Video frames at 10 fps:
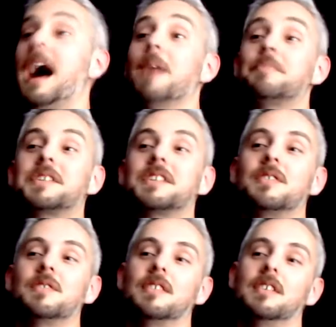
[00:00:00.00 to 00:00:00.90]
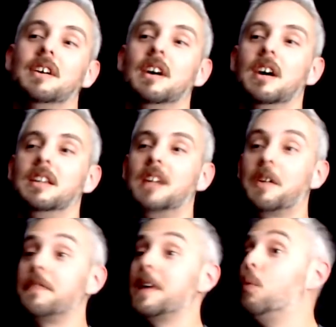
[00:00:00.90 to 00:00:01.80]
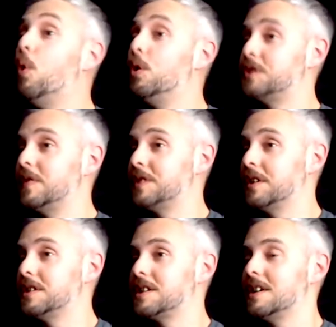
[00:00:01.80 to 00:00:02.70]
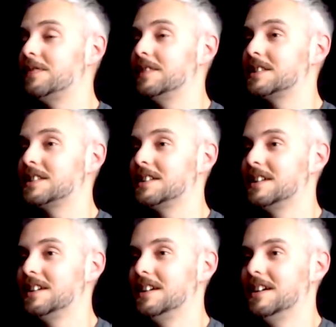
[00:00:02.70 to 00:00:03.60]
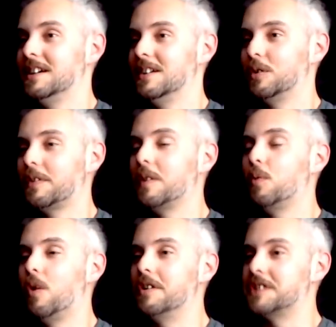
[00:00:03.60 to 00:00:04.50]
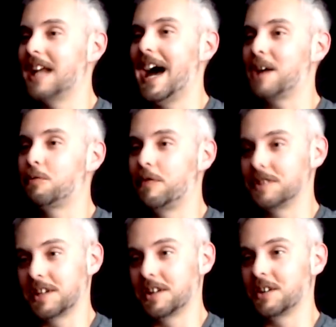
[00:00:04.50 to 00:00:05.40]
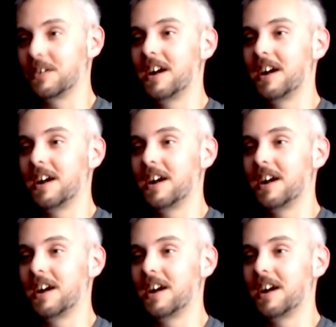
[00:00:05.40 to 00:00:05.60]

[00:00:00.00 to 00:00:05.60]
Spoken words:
Perhaps none of their water is on the surface. All of their water is in aquifers under the